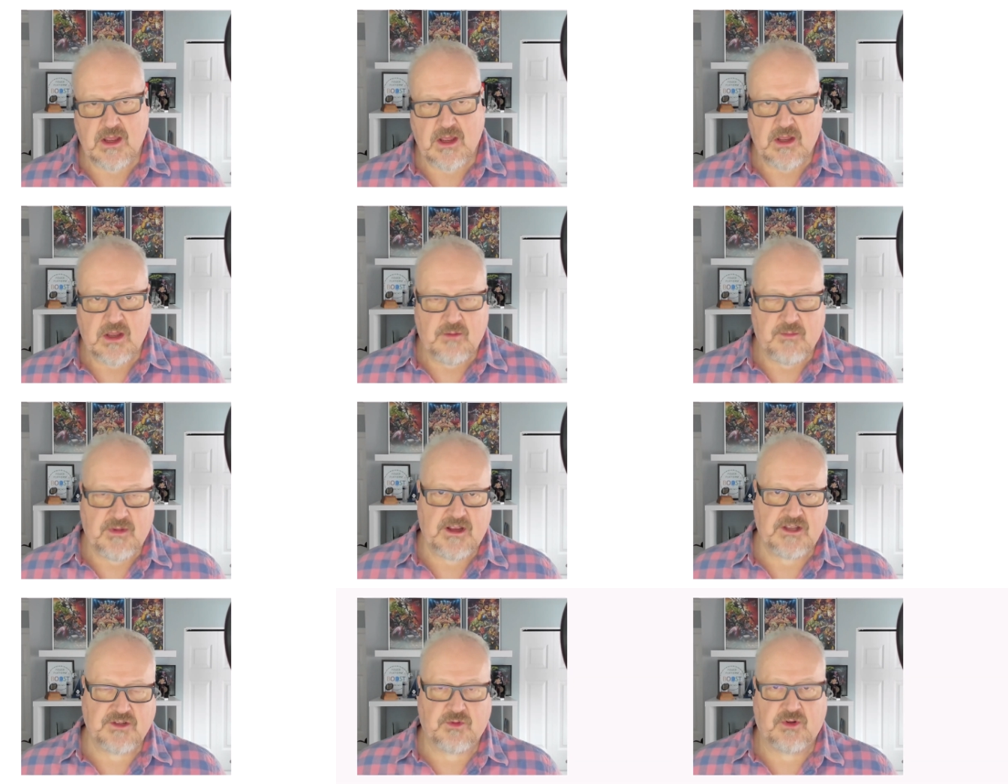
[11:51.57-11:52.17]

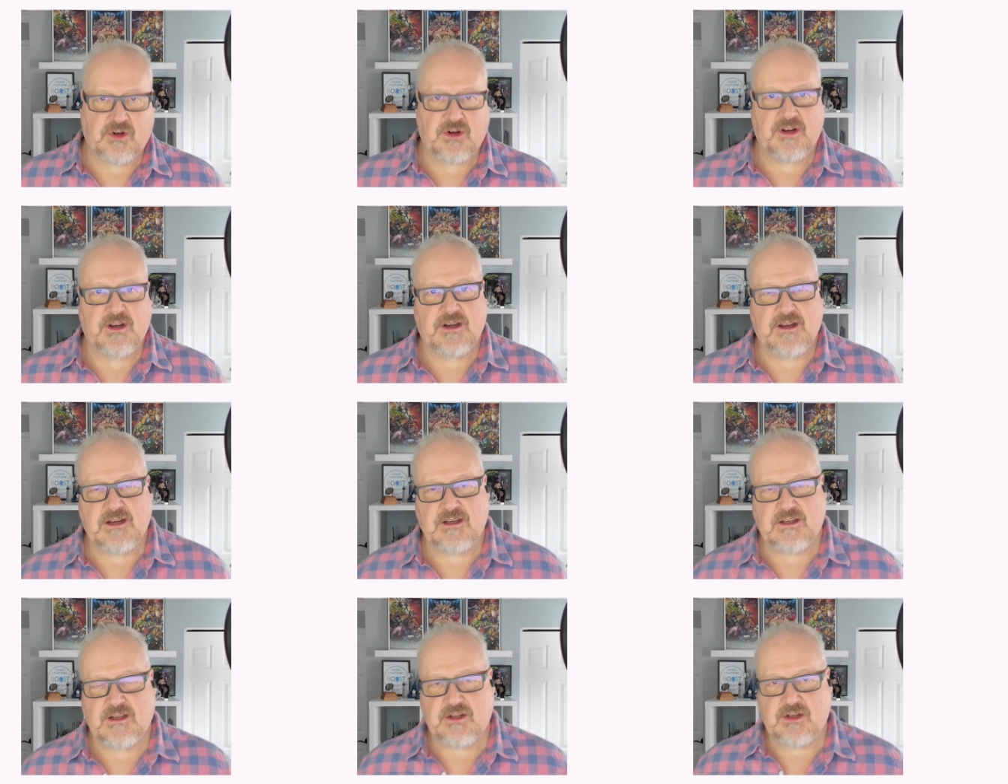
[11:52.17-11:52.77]
because we're going to
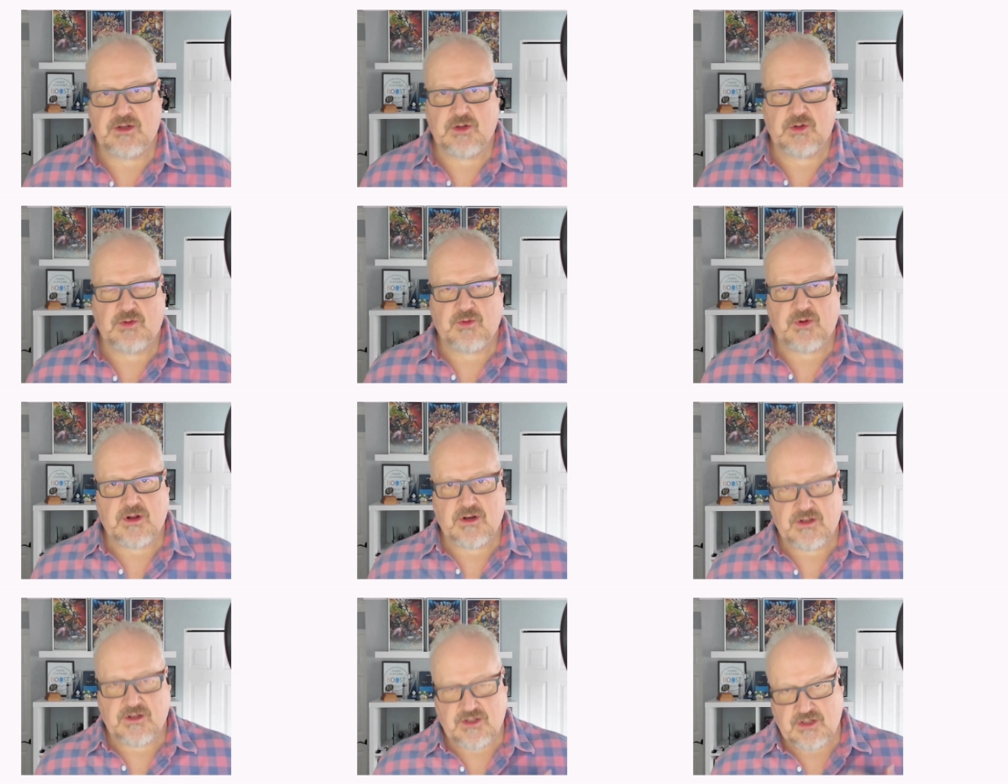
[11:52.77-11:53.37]
need
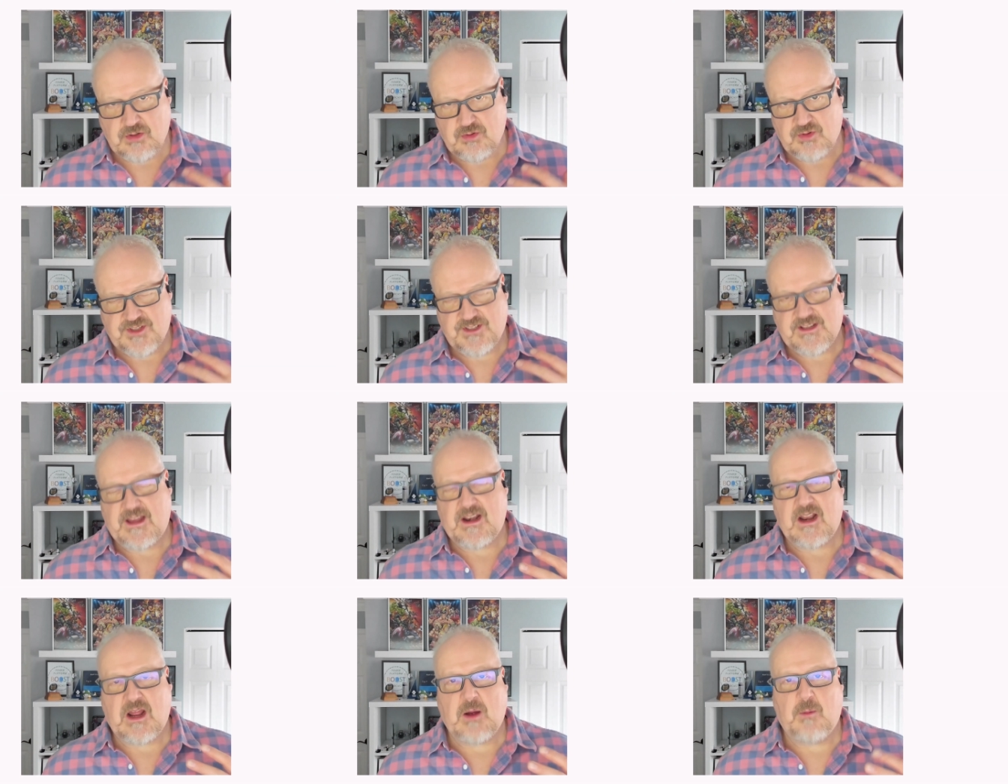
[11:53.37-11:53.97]
to
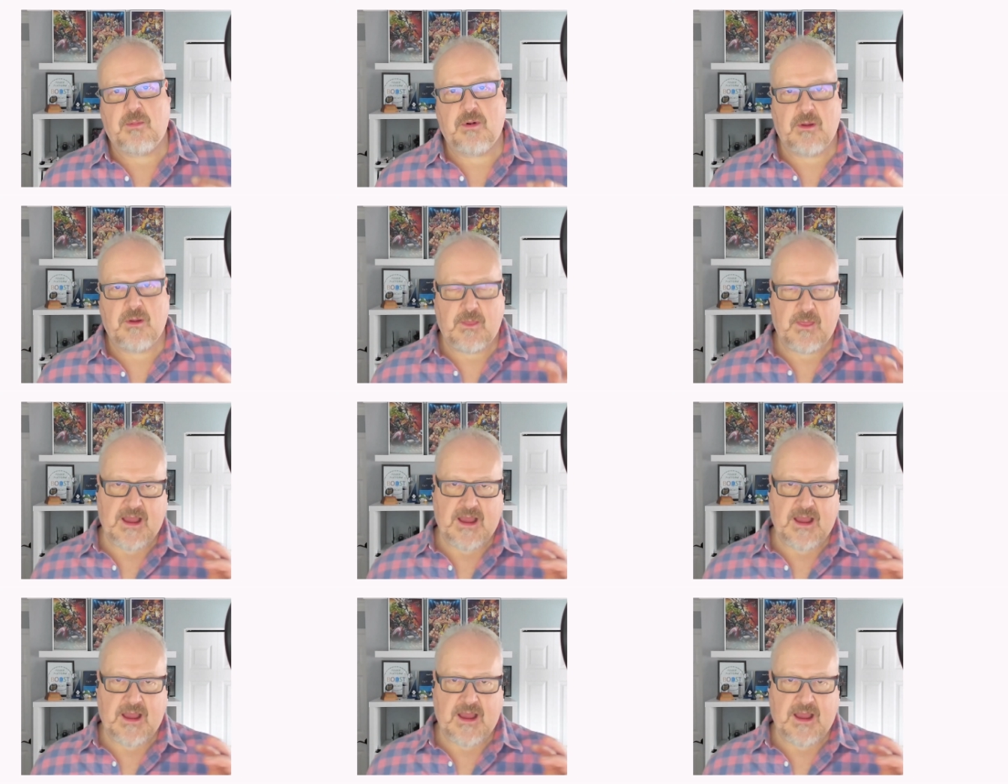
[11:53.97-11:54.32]
set up